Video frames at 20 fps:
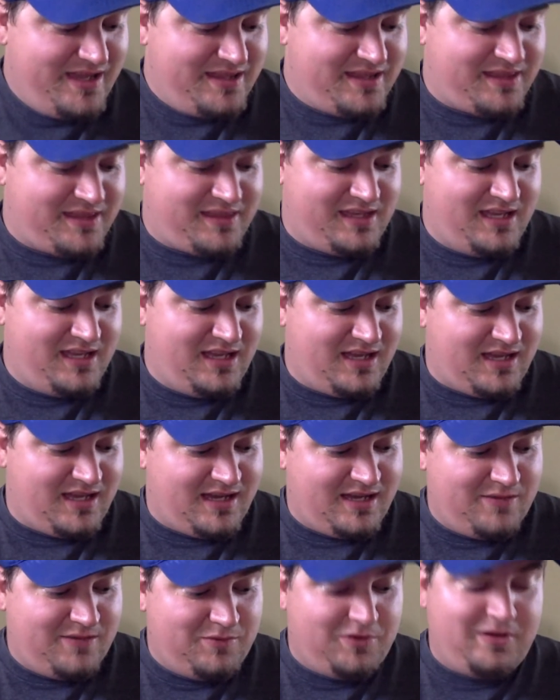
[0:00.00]
The thing
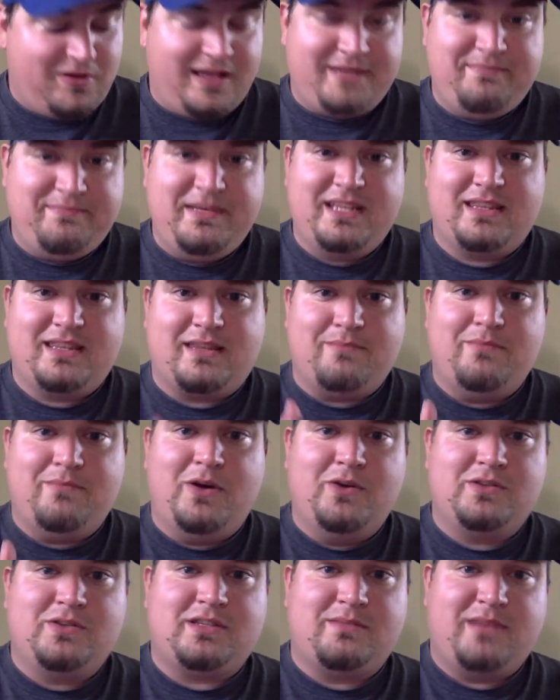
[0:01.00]
I will admit the
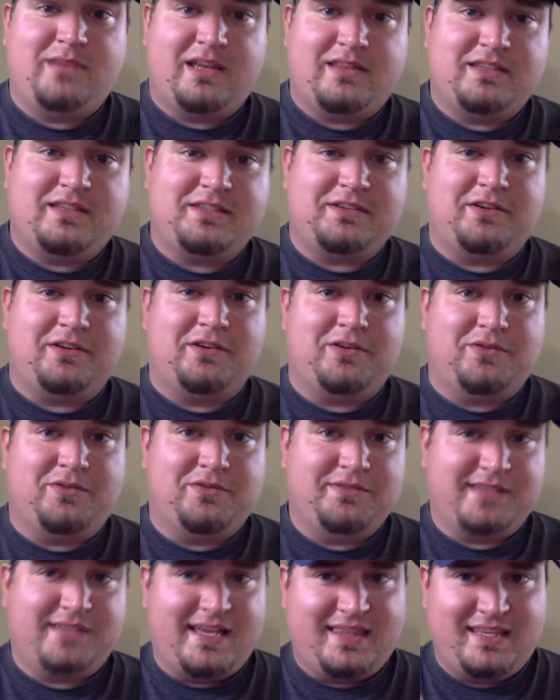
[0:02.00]
most about this article
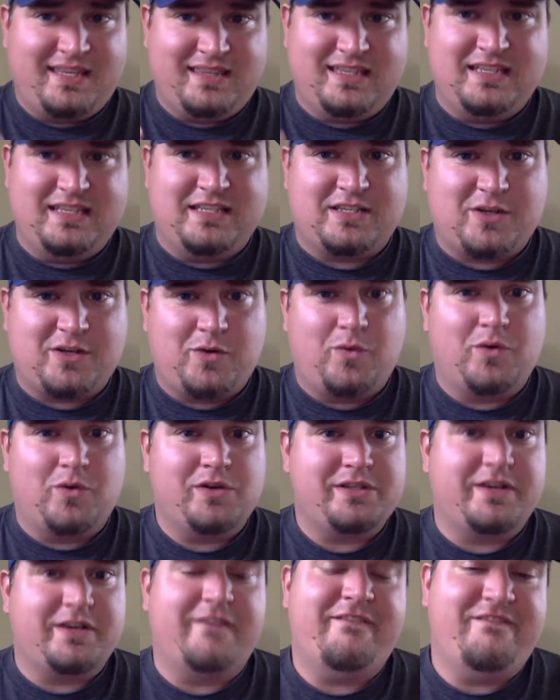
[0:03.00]
is I think these
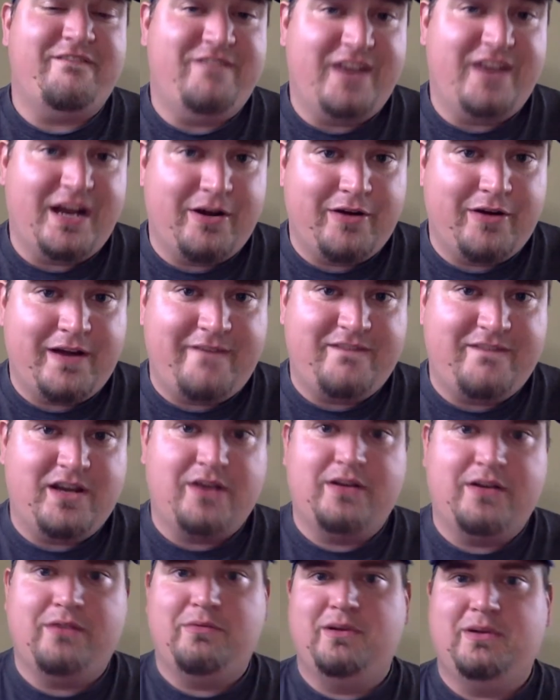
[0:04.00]
scores are very,
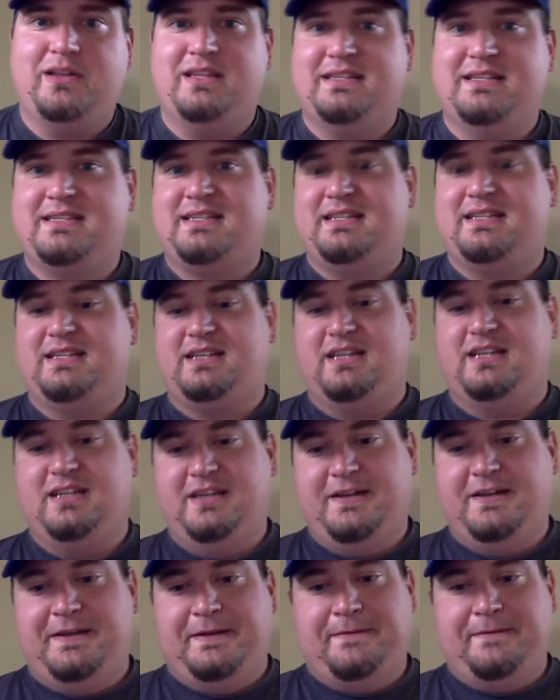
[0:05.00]
very realistic.
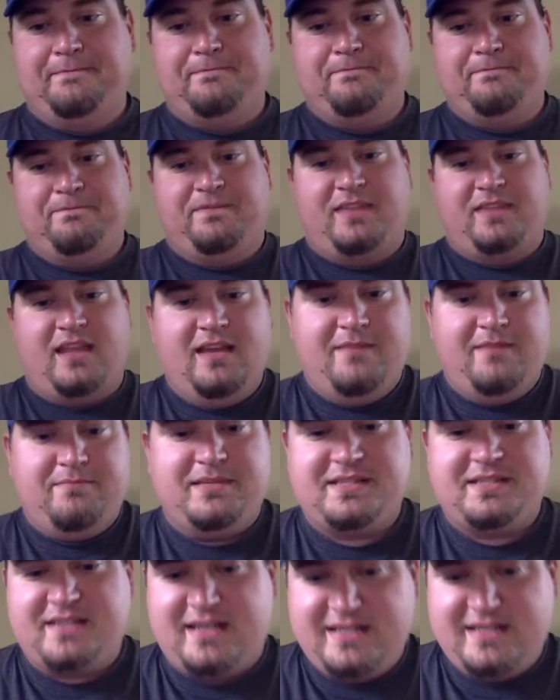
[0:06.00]

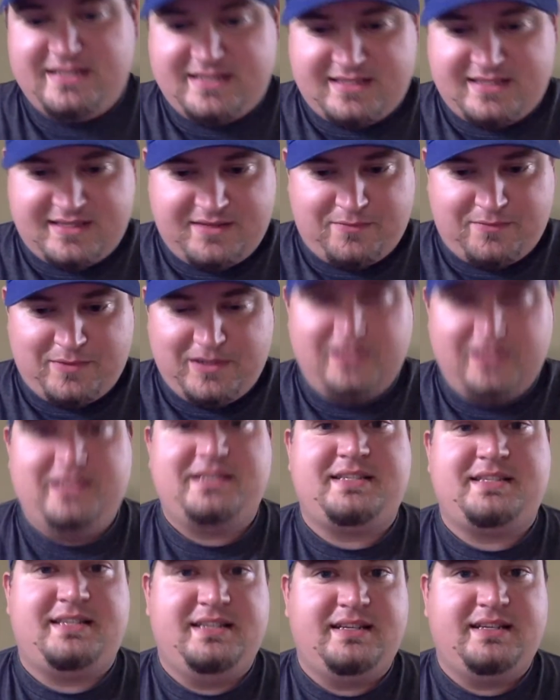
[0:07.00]
Besides the
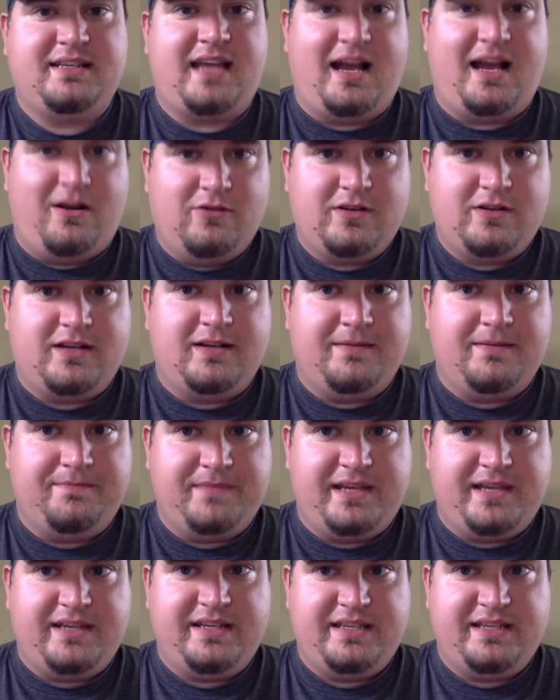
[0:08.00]
realistic outcome
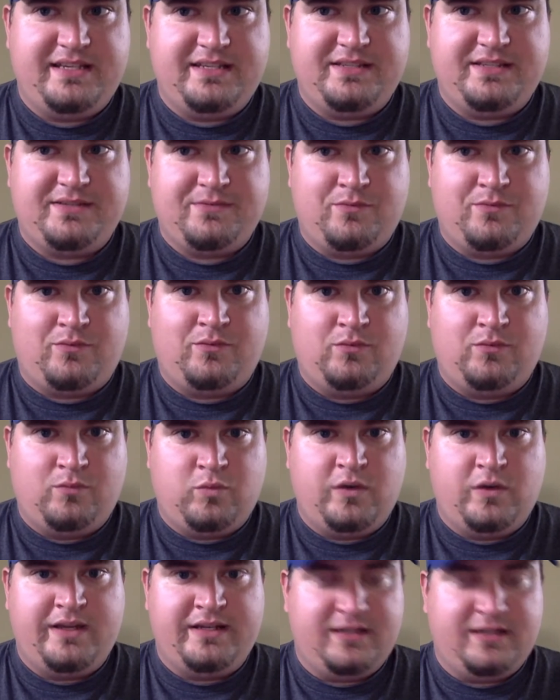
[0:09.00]
that he's
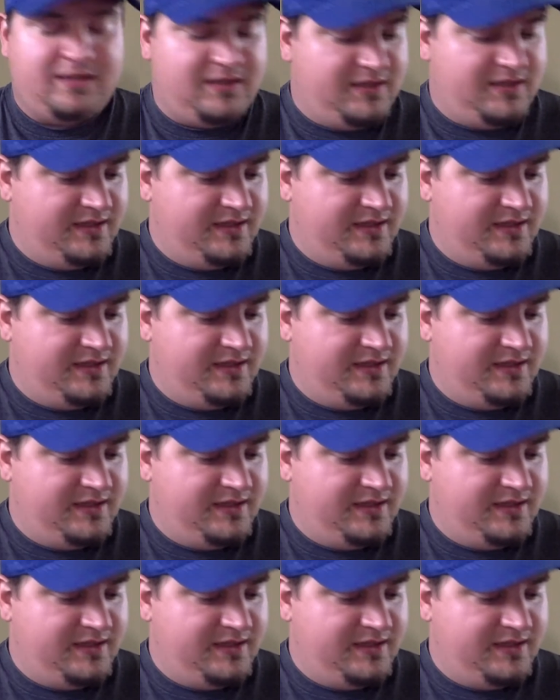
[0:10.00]
written,